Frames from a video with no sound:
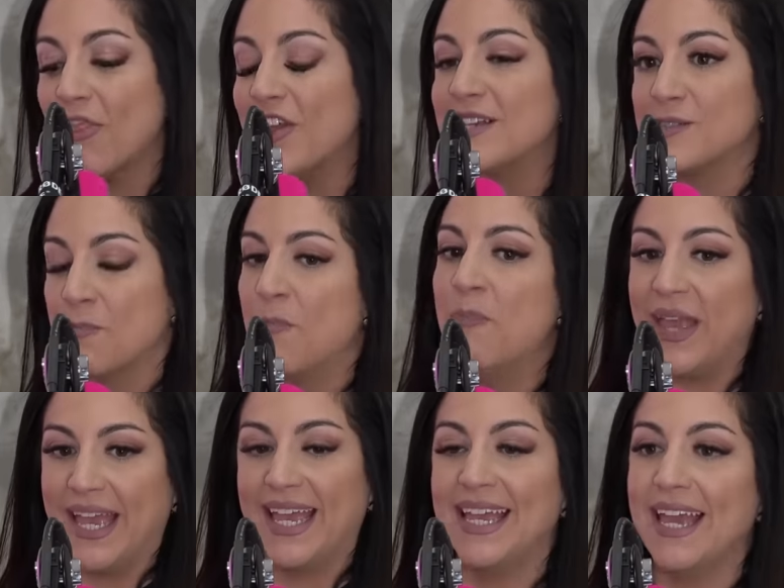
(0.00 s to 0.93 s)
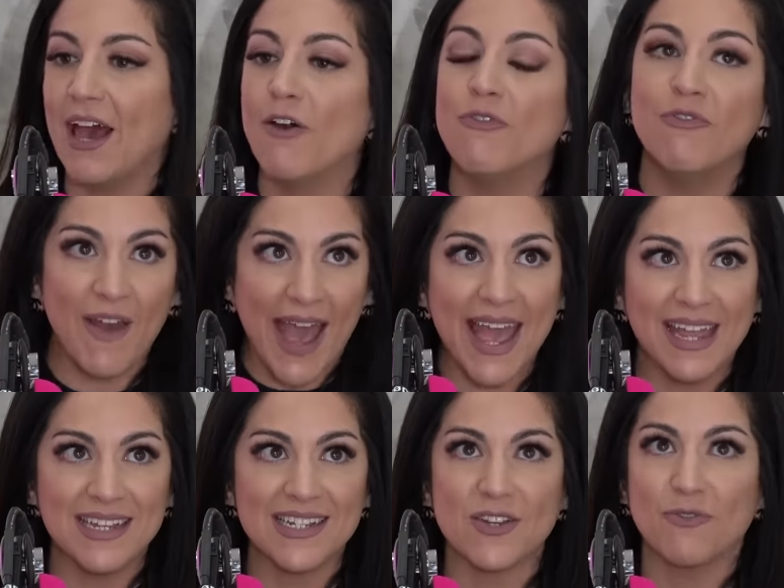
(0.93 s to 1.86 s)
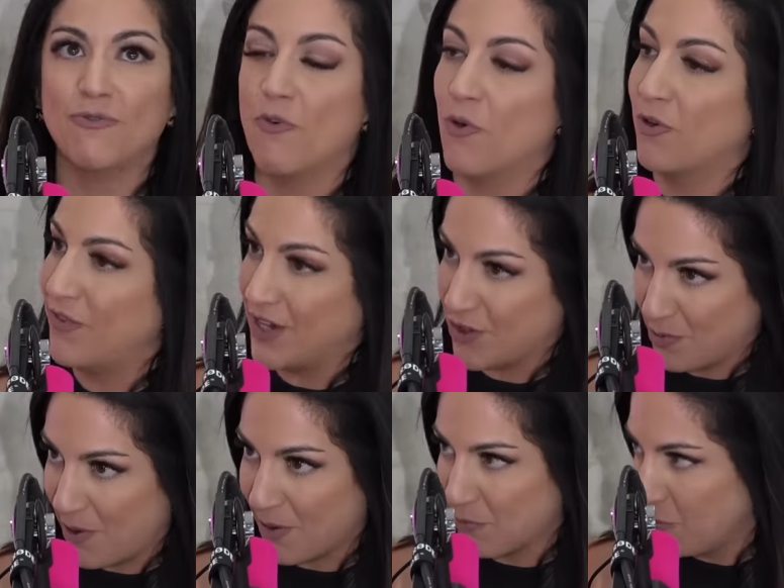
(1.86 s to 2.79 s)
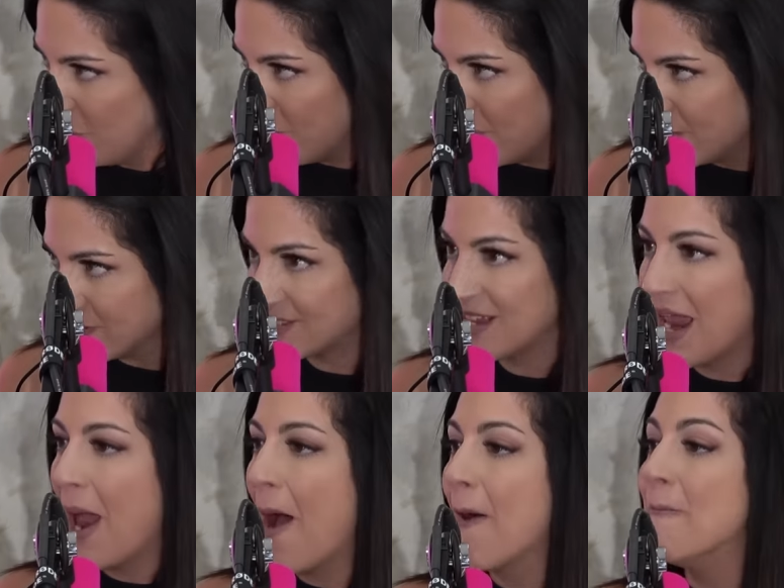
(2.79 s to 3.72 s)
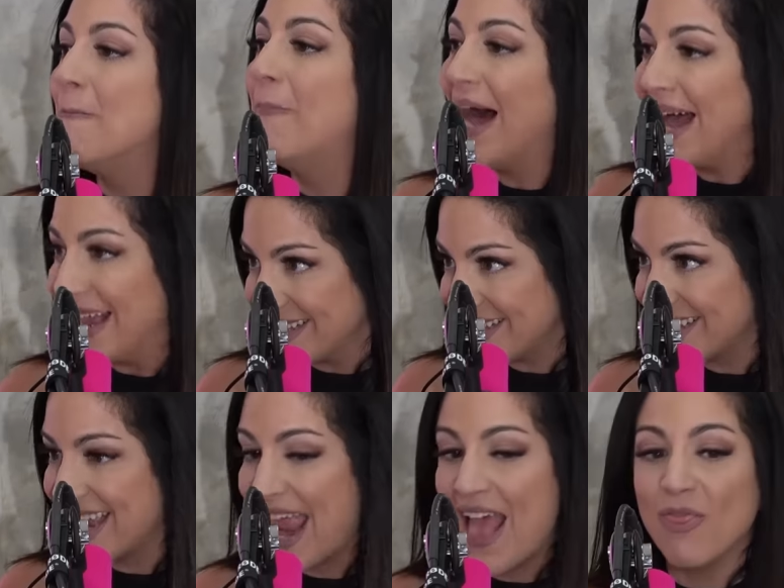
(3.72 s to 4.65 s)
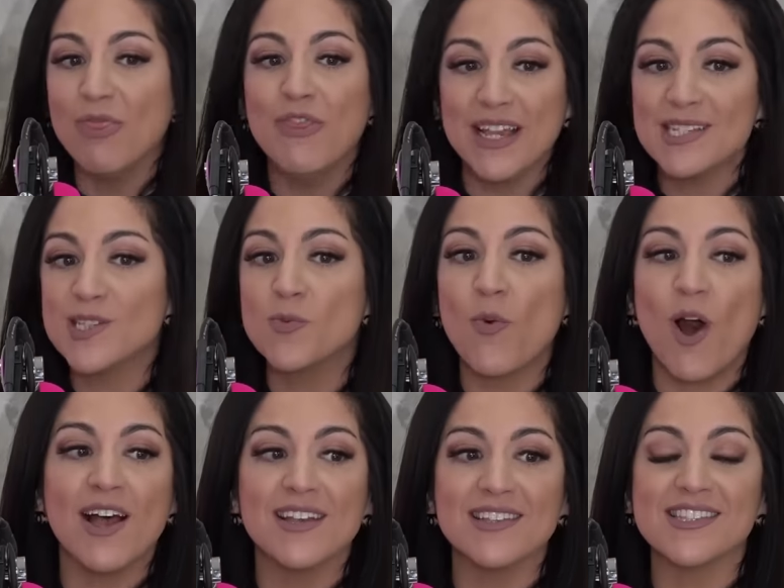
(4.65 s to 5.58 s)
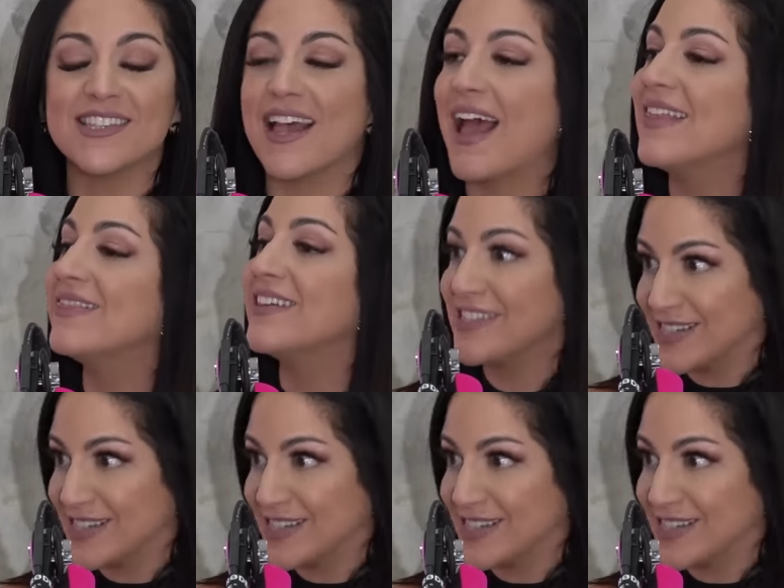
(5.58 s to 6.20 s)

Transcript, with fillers: this big event for Vanderpump Rules, but this was the